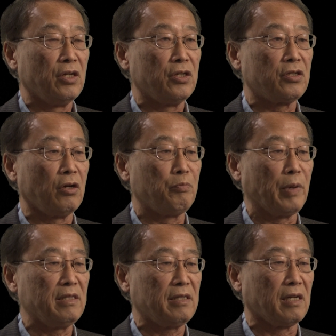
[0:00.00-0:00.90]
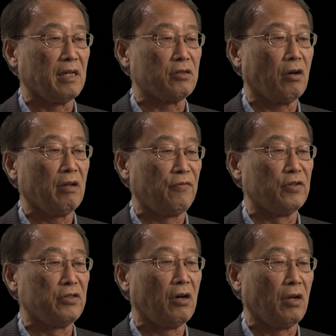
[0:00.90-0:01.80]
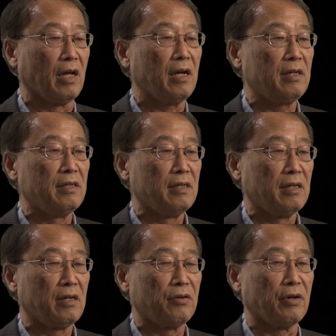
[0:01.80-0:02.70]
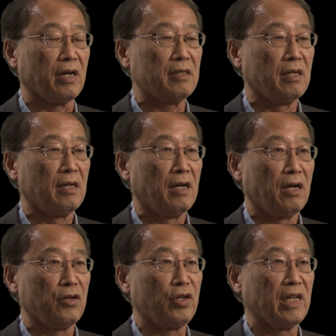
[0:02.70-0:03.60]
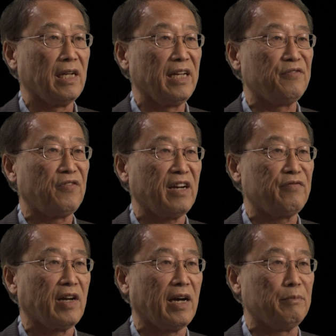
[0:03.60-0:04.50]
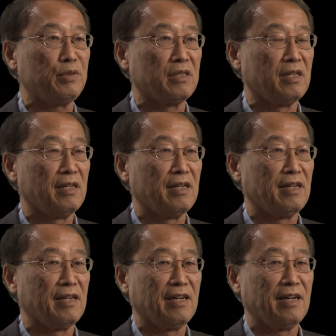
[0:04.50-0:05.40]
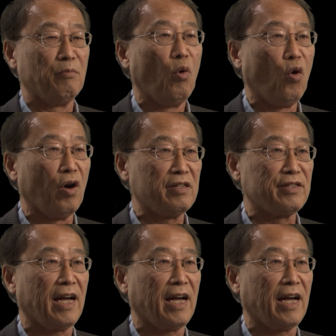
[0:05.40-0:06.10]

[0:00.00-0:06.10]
So basically, dollar for dollar, right, you can lend 5 times more to